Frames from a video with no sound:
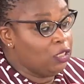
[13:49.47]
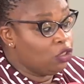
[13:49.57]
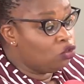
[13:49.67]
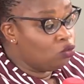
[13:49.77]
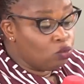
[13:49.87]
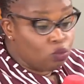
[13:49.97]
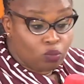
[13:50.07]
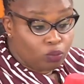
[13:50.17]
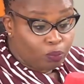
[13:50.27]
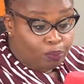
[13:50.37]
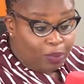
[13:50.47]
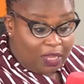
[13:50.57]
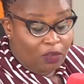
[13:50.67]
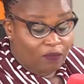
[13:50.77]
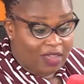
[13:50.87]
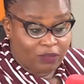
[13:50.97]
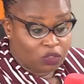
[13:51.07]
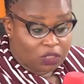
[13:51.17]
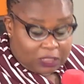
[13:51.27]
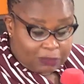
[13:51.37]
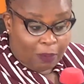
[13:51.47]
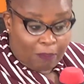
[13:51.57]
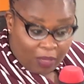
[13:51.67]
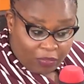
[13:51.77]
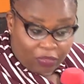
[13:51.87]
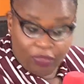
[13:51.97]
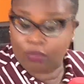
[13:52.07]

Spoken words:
You pay your 500 shillings per month.